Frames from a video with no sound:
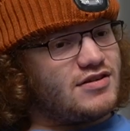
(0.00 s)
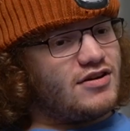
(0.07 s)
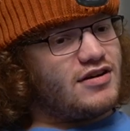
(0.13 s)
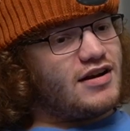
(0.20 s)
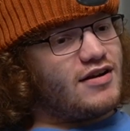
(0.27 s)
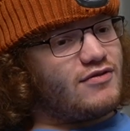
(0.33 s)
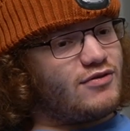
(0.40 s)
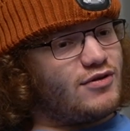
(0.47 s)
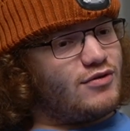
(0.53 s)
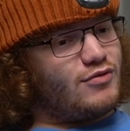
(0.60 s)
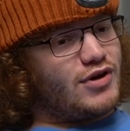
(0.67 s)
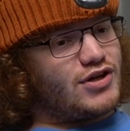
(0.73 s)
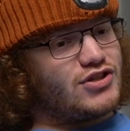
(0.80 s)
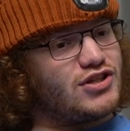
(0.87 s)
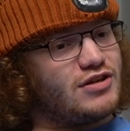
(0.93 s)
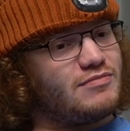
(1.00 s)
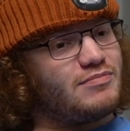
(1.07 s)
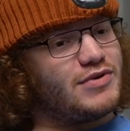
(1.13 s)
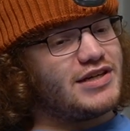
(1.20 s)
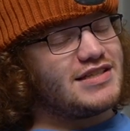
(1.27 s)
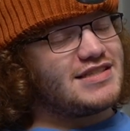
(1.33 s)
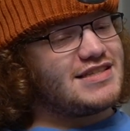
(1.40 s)
Sorry to everyone watching,
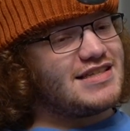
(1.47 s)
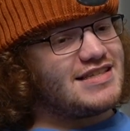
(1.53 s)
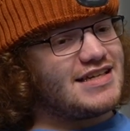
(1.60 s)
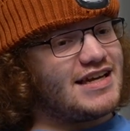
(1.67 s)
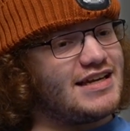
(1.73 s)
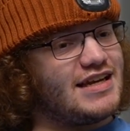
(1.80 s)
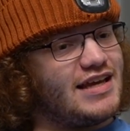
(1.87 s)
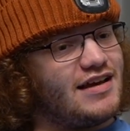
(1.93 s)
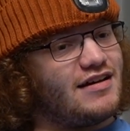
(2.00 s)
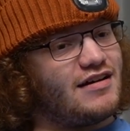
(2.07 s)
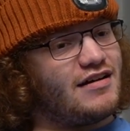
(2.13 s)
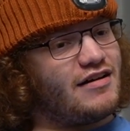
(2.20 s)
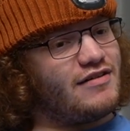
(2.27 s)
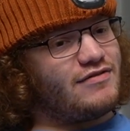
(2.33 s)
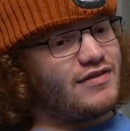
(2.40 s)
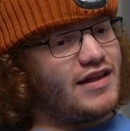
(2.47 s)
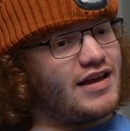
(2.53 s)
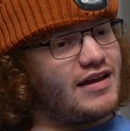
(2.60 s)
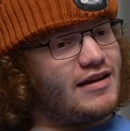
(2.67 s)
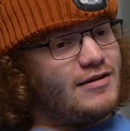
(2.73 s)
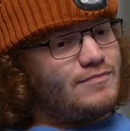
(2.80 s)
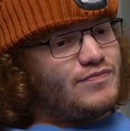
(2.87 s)
but it's this idea of
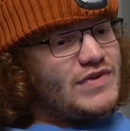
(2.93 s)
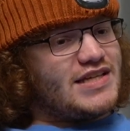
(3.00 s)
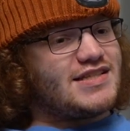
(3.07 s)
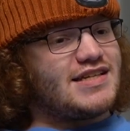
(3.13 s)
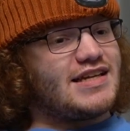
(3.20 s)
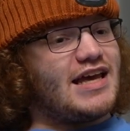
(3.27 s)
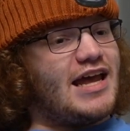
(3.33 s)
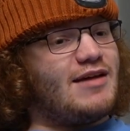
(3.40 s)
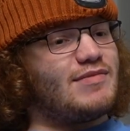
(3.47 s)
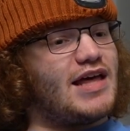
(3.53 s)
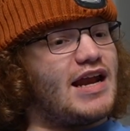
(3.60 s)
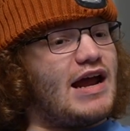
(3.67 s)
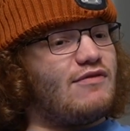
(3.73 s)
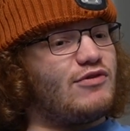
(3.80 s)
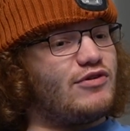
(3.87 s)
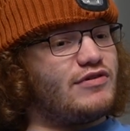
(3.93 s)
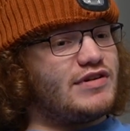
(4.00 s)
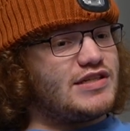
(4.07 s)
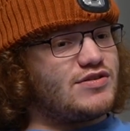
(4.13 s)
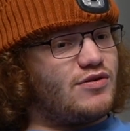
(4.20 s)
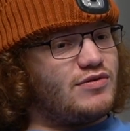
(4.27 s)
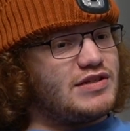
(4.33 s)
like it's a game that everyone
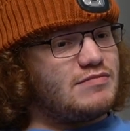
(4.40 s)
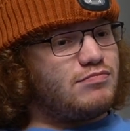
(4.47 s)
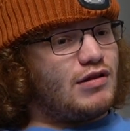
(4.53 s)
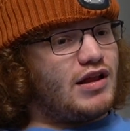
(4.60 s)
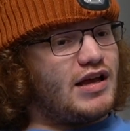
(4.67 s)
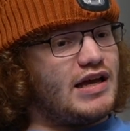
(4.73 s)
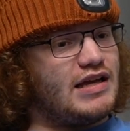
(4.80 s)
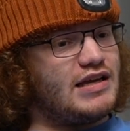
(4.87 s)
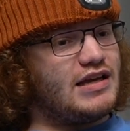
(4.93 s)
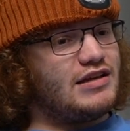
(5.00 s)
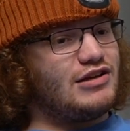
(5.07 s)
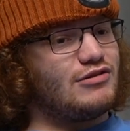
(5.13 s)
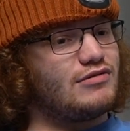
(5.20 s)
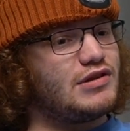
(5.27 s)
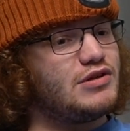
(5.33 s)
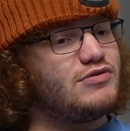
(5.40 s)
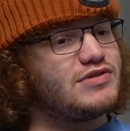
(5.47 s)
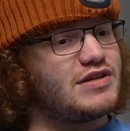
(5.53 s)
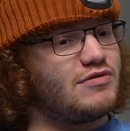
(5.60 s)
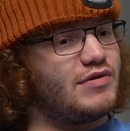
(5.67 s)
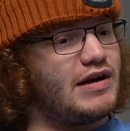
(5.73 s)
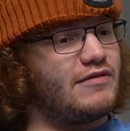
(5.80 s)
is always playing, and you lose
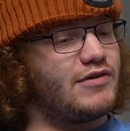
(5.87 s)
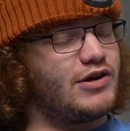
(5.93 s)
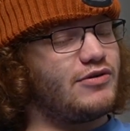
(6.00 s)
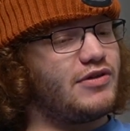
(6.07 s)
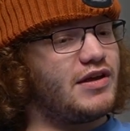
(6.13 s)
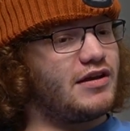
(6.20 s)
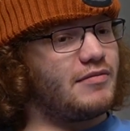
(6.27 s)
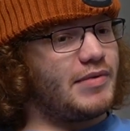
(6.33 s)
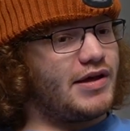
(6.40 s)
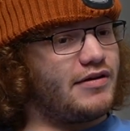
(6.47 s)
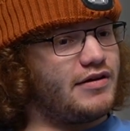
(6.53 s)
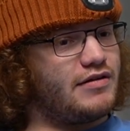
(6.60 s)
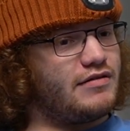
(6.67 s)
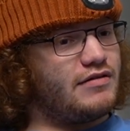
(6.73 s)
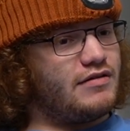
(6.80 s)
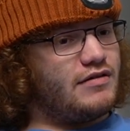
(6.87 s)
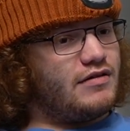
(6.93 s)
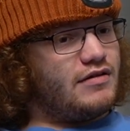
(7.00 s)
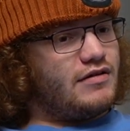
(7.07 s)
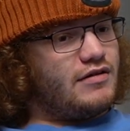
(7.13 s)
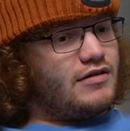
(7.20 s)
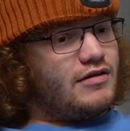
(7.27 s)
it whenever you think about it.
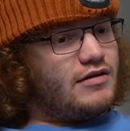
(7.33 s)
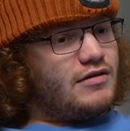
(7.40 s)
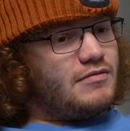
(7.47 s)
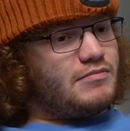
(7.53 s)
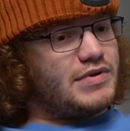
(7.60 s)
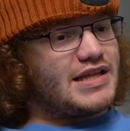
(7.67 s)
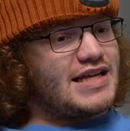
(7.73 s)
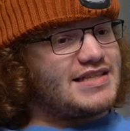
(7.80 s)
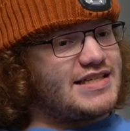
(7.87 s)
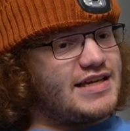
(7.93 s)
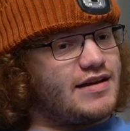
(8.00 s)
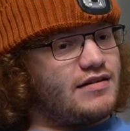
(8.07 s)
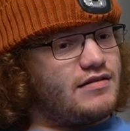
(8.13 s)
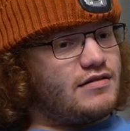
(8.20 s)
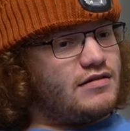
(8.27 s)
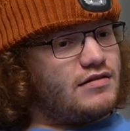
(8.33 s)
But that's it.